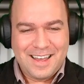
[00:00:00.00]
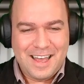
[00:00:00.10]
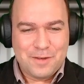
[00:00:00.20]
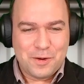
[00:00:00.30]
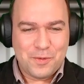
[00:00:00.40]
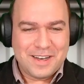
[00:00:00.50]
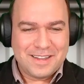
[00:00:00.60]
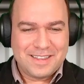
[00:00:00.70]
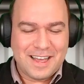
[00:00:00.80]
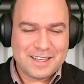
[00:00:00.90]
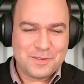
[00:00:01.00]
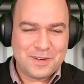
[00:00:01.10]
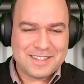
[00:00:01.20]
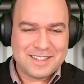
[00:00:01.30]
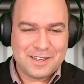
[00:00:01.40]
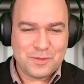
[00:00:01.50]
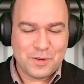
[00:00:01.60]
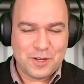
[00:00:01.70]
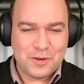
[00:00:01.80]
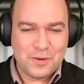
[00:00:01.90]
Hey everyone, and thanks for listening to
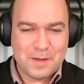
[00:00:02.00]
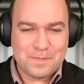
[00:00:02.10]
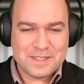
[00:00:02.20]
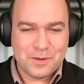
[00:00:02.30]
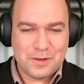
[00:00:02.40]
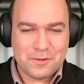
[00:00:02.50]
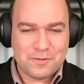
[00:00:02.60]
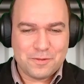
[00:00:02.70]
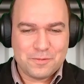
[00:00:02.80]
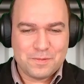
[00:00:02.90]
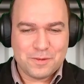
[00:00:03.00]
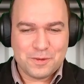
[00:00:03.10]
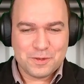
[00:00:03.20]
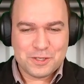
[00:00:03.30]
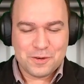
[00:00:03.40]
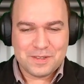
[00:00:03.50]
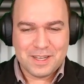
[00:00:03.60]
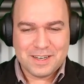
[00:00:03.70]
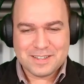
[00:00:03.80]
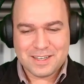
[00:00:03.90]
another episode of The Future of
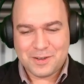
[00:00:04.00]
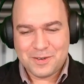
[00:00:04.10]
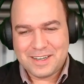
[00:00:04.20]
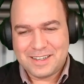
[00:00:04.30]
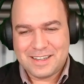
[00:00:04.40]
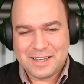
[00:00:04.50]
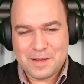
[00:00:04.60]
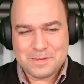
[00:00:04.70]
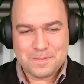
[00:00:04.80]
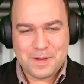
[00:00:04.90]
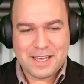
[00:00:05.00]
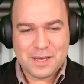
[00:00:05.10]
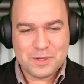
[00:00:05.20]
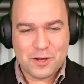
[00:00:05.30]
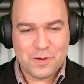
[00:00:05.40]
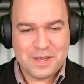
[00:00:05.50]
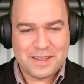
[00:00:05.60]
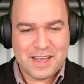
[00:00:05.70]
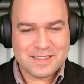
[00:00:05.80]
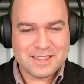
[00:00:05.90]
Data Security. Today I'm speaking with Orrie
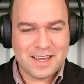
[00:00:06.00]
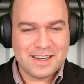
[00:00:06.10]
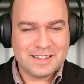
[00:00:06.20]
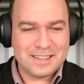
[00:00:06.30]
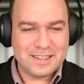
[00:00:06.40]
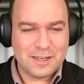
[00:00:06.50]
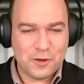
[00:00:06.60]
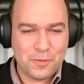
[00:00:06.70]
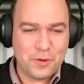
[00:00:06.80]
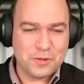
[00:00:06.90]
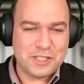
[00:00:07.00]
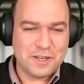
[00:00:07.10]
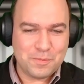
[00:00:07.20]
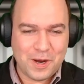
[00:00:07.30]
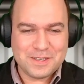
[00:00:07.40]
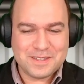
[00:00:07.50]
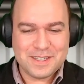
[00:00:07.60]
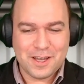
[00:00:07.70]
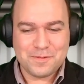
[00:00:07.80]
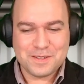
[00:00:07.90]
Dinstein, Global Chief
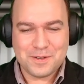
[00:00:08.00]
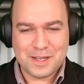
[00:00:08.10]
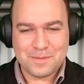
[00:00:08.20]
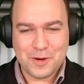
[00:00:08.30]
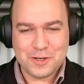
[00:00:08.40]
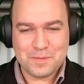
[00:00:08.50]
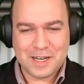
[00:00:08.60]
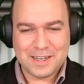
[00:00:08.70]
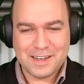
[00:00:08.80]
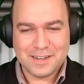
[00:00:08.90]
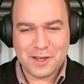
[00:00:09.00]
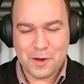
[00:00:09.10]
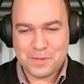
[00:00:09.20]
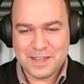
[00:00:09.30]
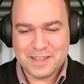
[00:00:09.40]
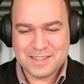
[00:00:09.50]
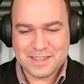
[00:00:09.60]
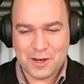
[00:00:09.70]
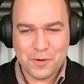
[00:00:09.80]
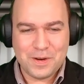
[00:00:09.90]
Privacy Officer at Marsh McLennan Companies.
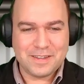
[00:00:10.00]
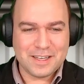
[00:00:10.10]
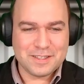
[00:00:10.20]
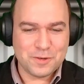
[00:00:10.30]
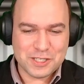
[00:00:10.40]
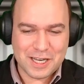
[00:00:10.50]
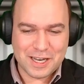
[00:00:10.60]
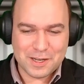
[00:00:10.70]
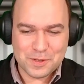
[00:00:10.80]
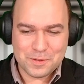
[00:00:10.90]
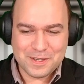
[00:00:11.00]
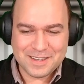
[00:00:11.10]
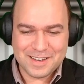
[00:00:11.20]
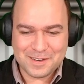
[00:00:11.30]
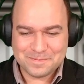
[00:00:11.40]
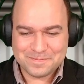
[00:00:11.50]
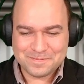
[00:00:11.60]
Orrie, thanks for chatting with me today.